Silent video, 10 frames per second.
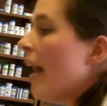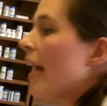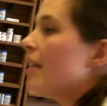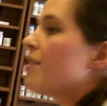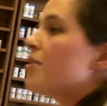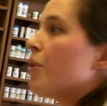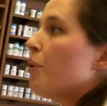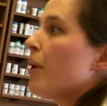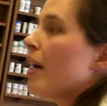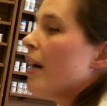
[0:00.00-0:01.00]
And
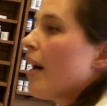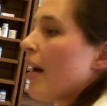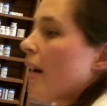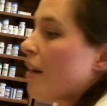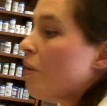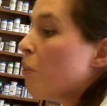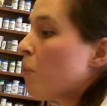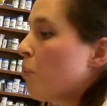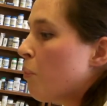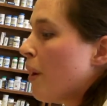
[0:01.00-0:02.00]
so
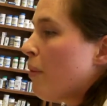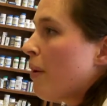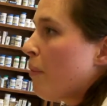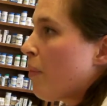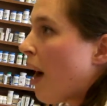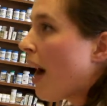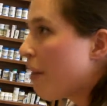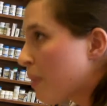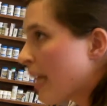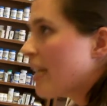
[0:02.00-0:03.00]
what I
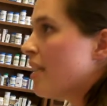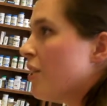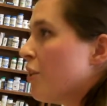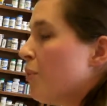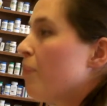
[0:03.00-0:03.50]
would like to do